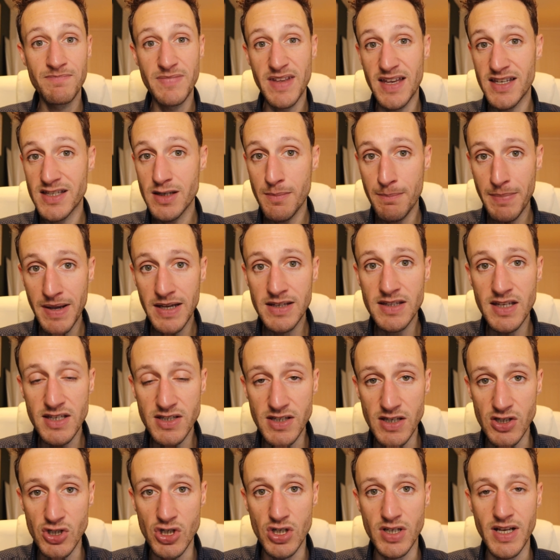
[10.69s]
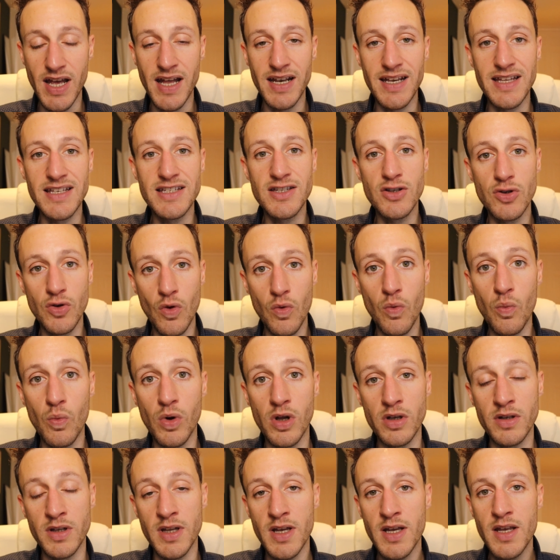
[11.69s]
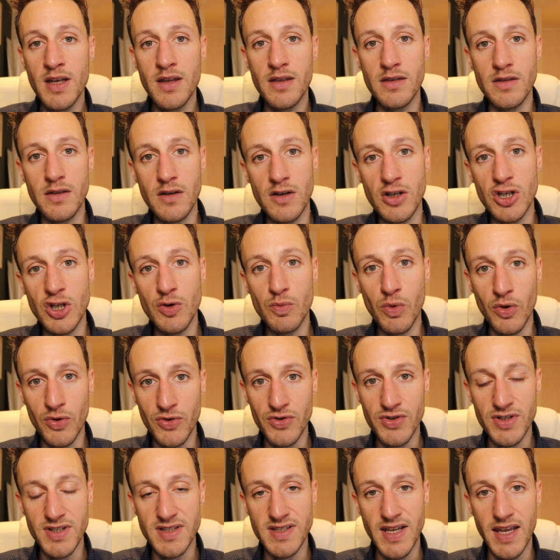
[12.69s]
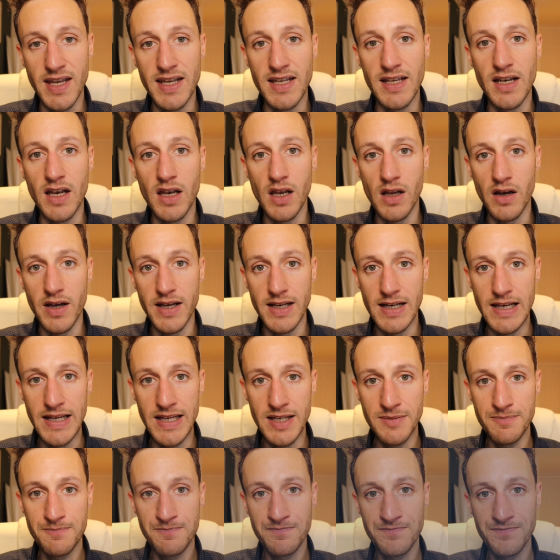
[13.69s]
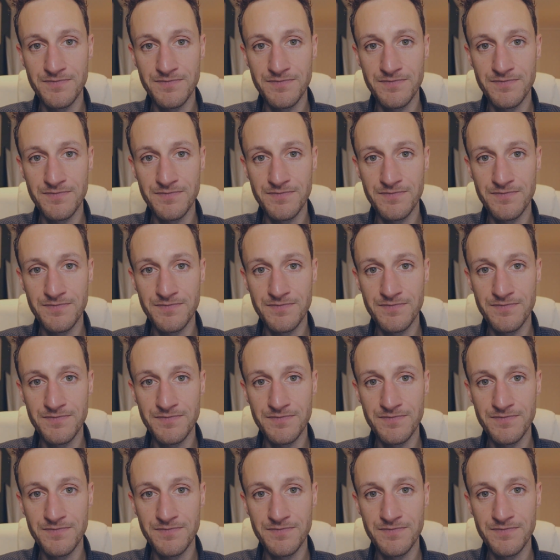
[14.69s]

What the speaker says: It's a big decision and it's not one that you want to take lightly.